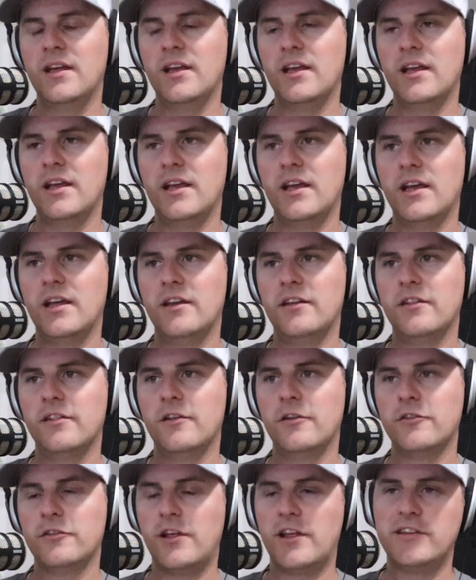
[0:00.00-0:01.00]
and
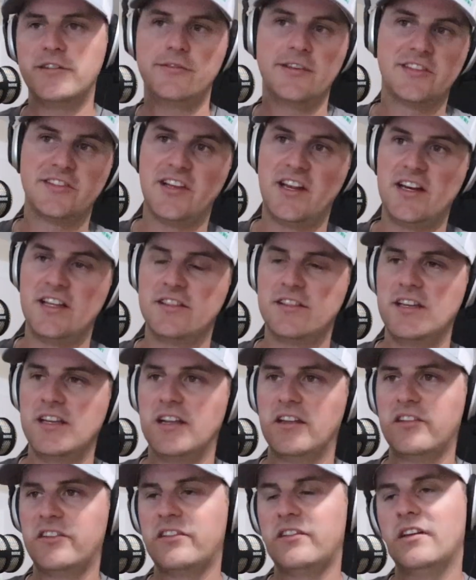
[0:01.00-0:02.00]
there's lots of exciting
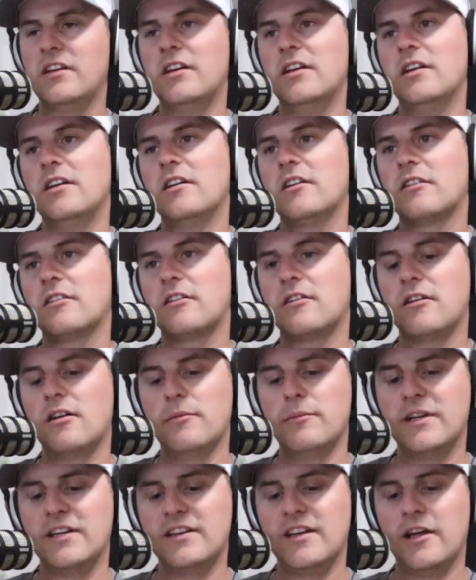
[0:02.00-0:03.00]
things
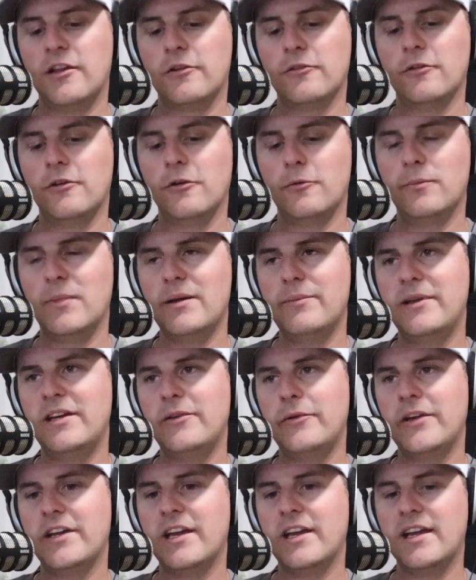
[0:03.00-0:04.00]
coming down the road.
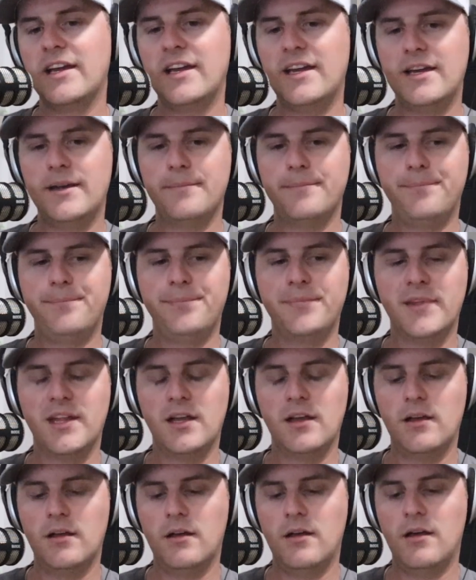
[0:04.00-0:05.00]
Maybe we can get
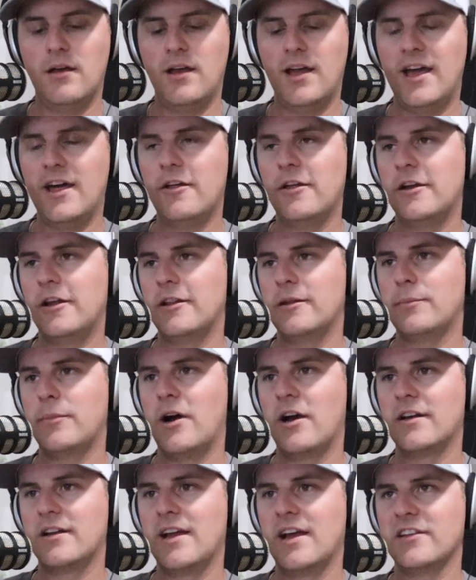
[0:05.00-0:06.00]
Alan on the
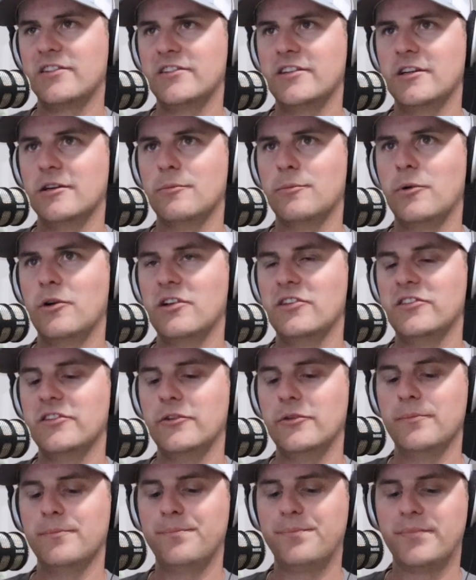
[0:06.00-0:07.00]
podcast here pretty
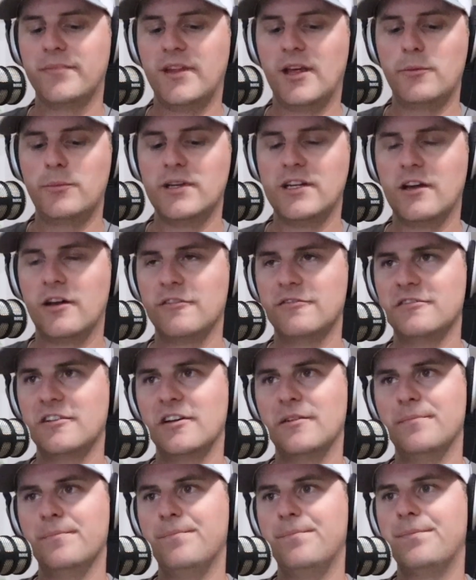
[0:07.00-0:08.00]
soon. That would be kind of
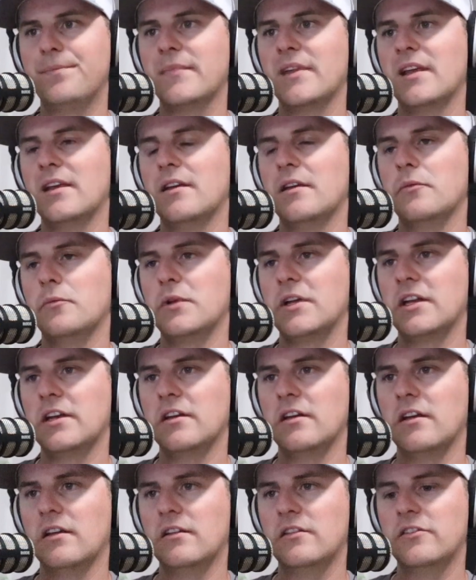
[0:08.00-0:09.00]
fun. We
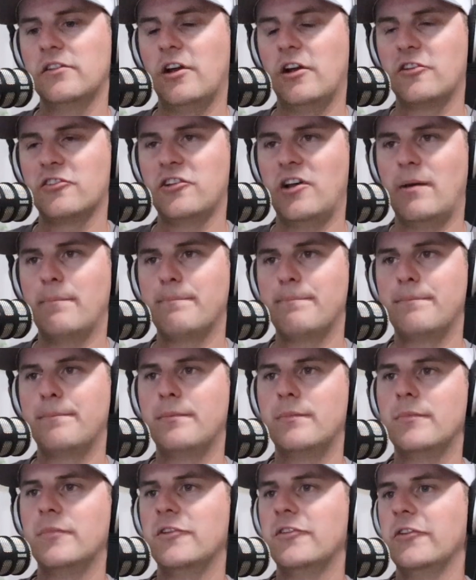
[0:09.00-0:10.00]
can talk shop.
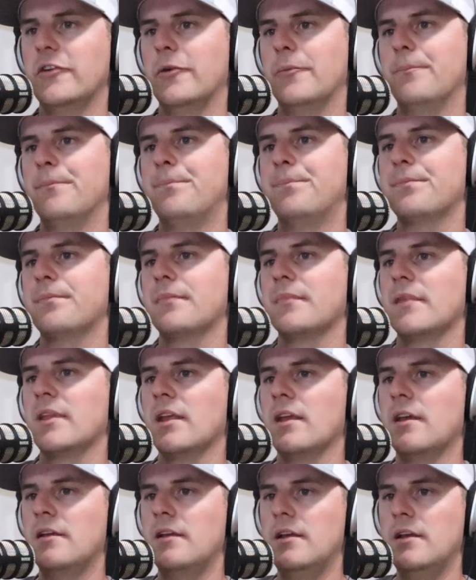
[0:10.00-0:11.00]
So,
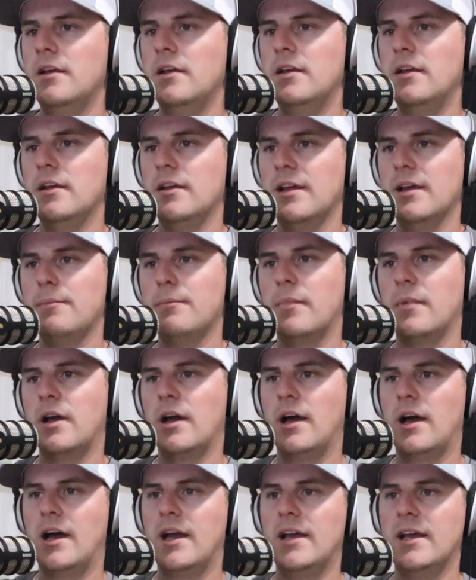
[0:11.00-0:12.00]
yep,
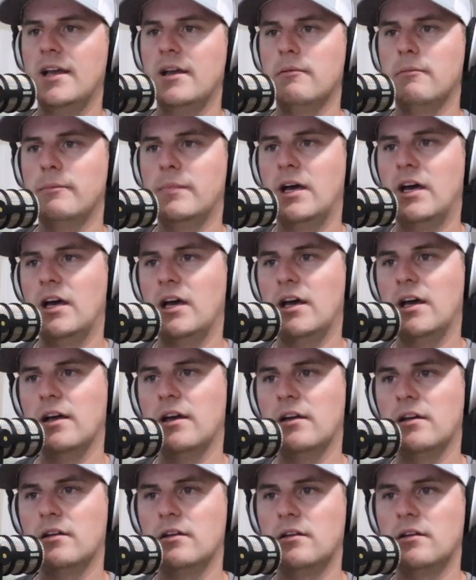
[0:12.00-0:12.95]
I am